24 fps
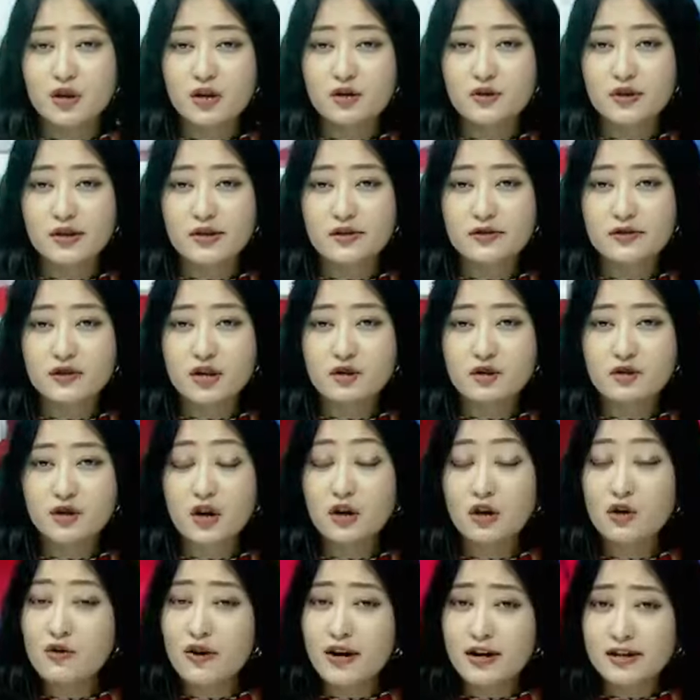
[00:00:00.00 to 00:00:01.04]
Dr. S.
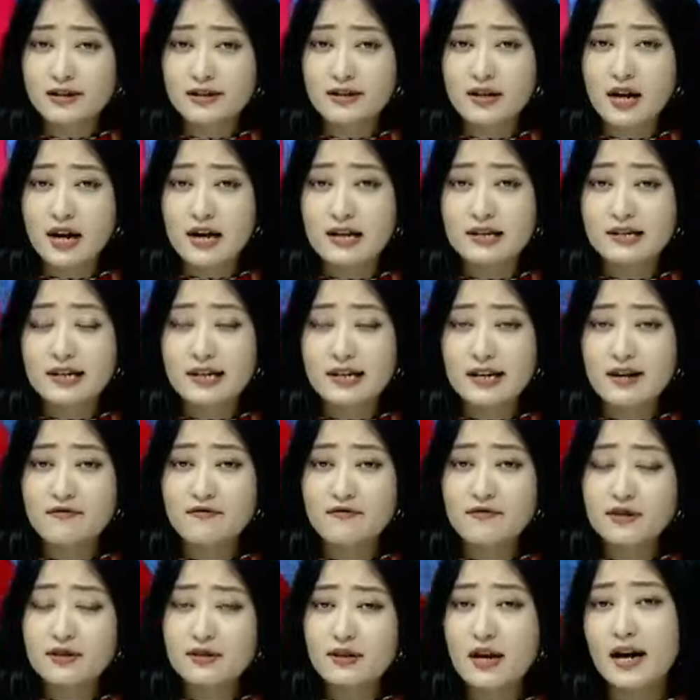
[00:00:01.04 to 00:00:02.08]
Jaishankar has said,
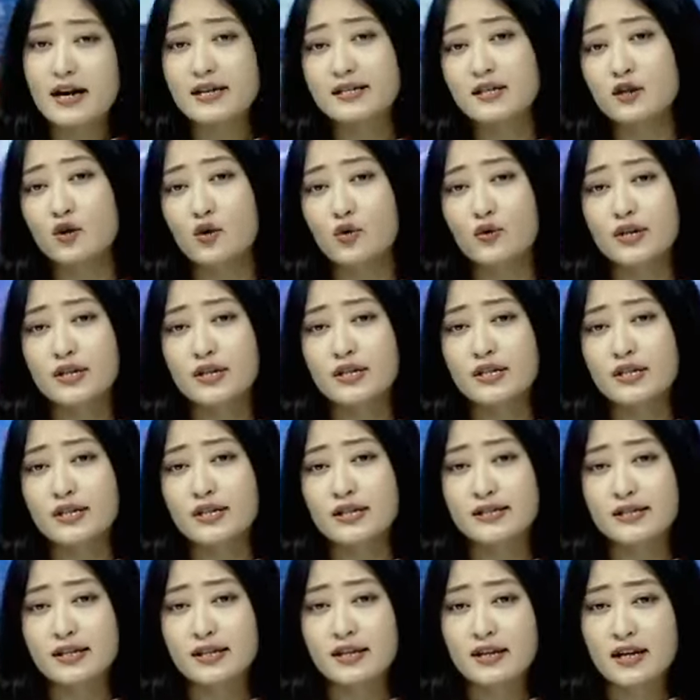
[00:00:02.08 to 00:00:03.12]
emphasizing on
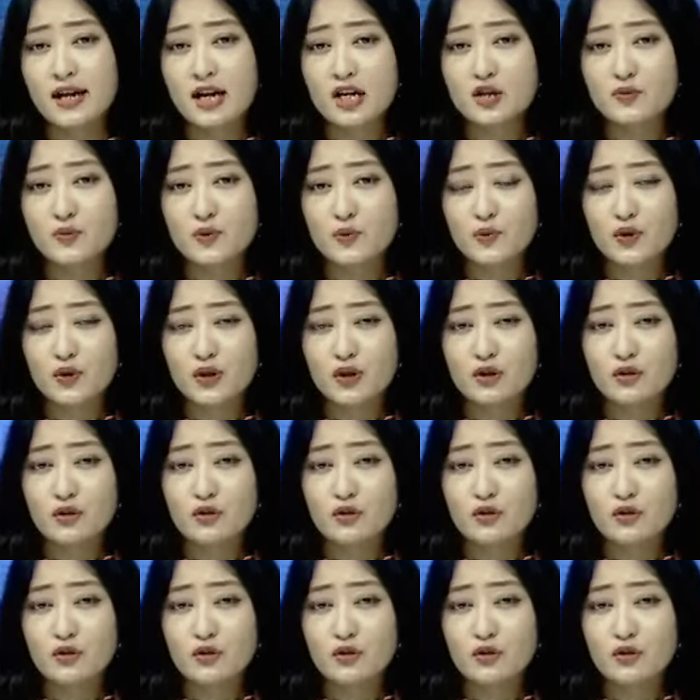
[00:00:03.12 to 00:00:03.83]
India's engagement with the